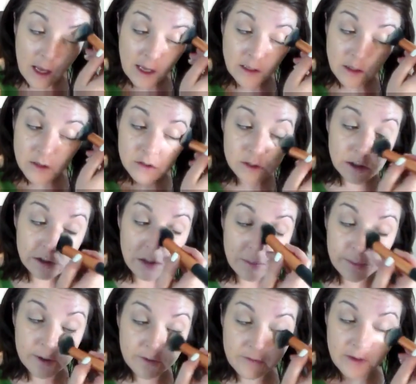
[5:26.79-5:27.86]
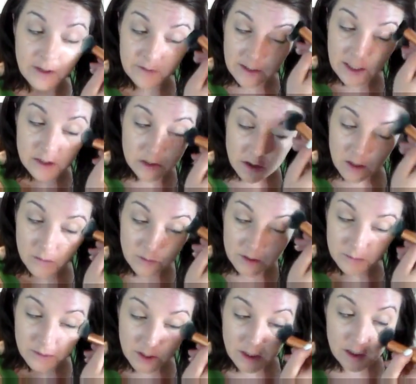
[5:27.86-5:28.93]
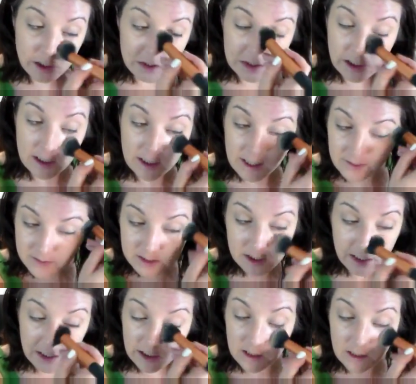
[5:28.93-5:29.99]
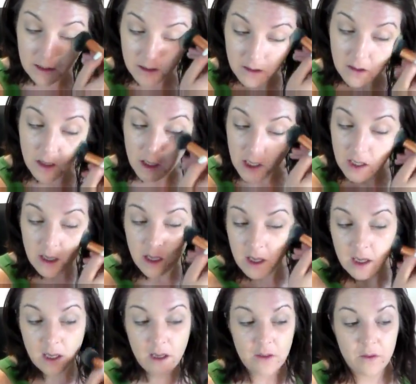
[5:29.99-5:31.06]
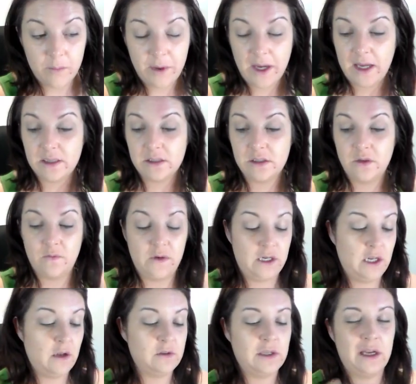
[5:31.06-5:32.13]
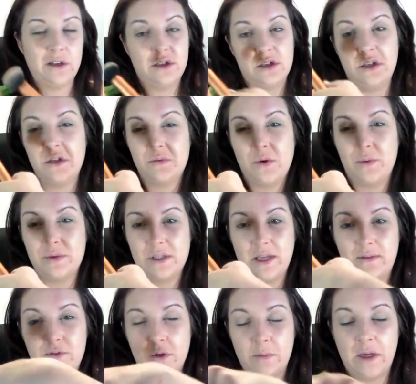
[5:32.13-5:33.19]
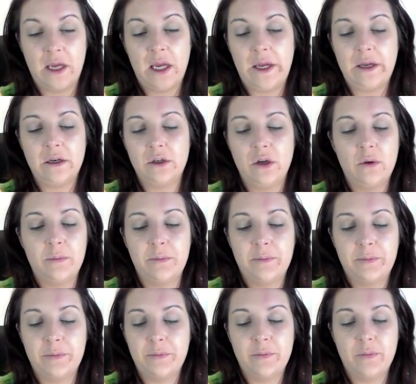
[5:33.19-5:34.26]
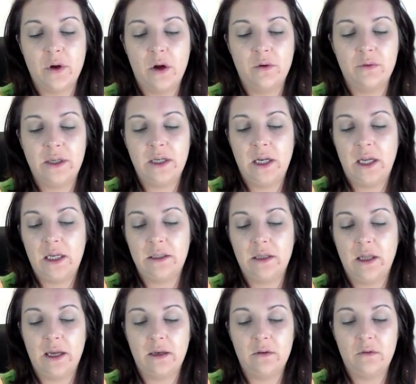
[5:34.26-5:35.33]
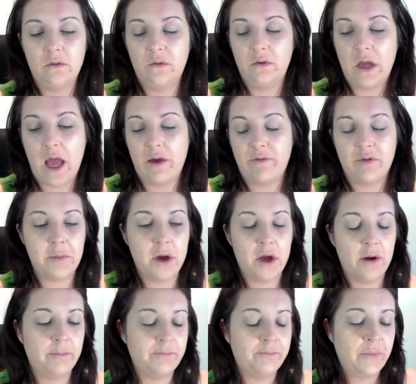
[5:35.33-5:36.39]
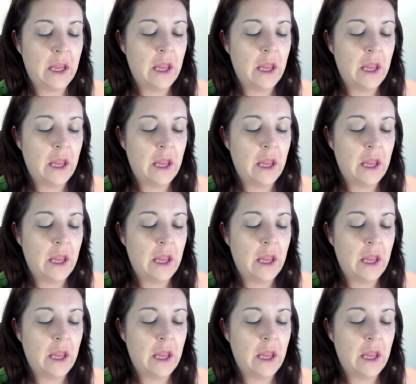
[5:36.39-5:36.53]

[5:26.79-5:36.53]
I usually don't put foundation on with a brush, like I said in the past 2 videos. I just use what was left on my hand. You only need like half a pump.